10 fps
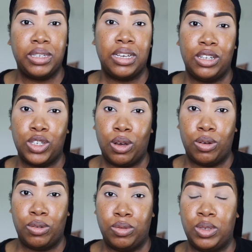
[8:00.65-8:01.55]
skin
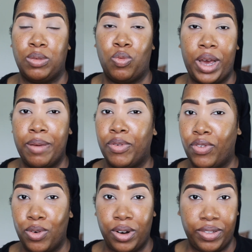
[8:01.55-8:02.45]
tones way
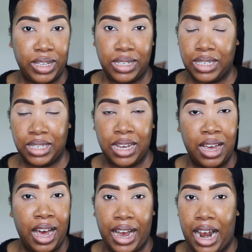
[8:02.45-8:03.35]
before this
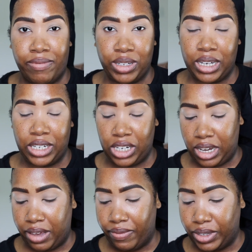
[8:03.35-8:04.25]

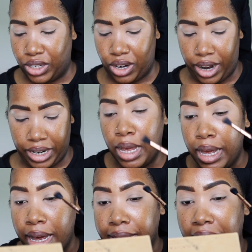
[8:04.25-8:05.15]
conversation even started.
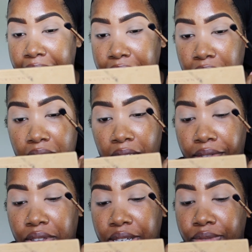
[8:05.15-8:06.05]
The idea
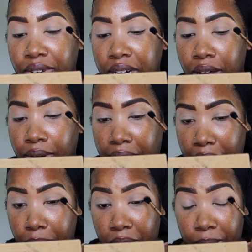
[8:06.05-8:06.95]
of this video
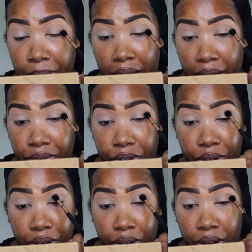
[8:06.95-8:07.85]
came up
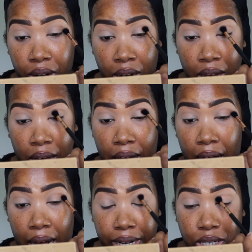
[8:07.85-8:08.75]
after
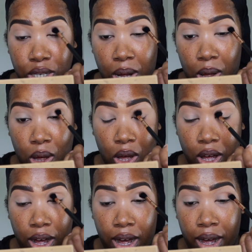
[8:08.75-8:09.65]
I
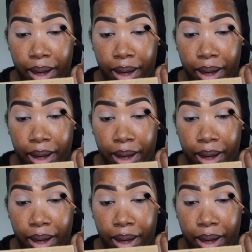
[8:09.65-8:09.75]
saw